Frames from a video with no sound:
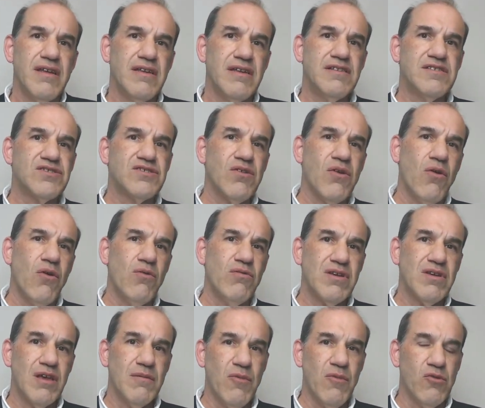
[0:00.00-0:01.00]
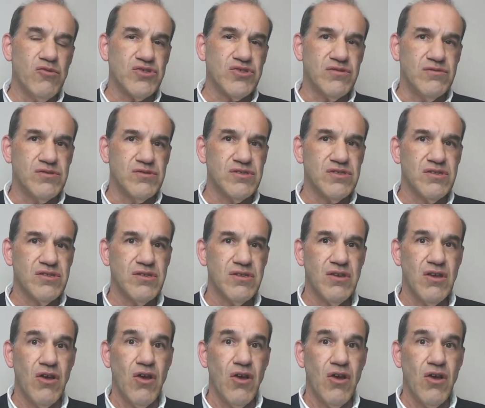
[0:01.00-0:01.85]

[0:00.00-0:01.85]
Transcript: its own emotions.